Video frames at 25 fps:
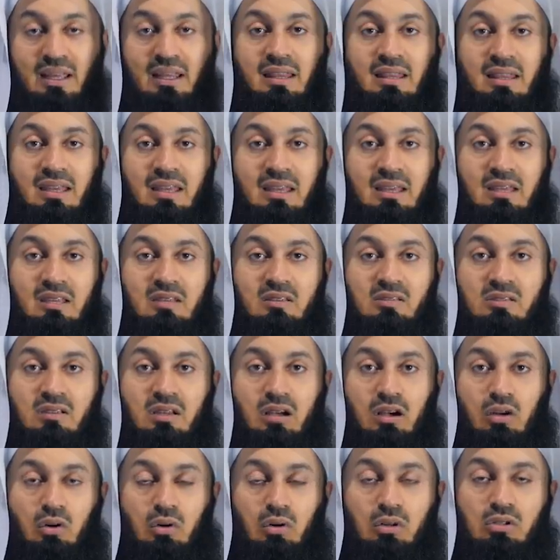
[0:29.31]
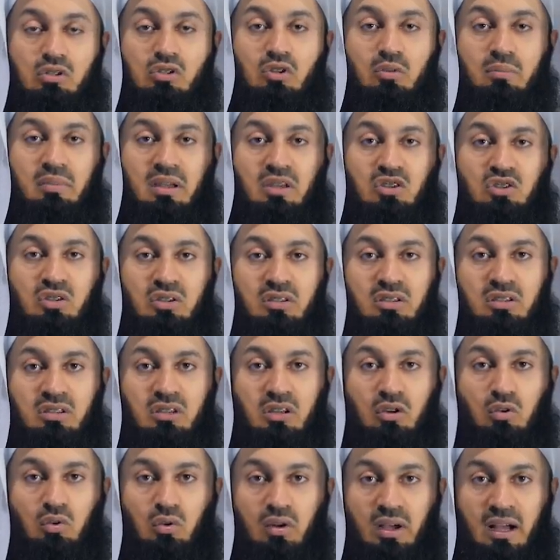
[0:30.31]
These are also mentioned
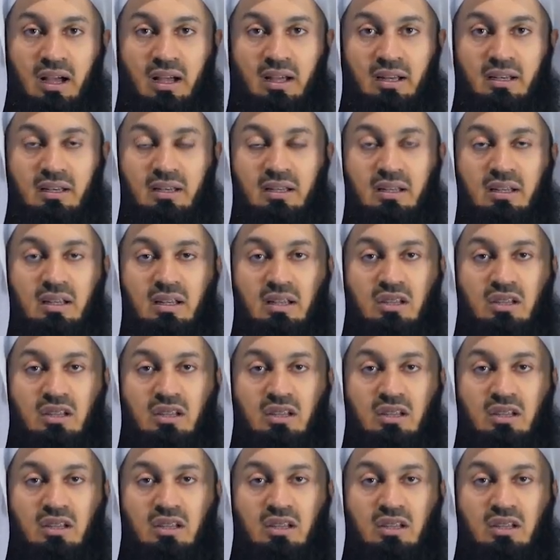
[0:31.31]
in the Quran.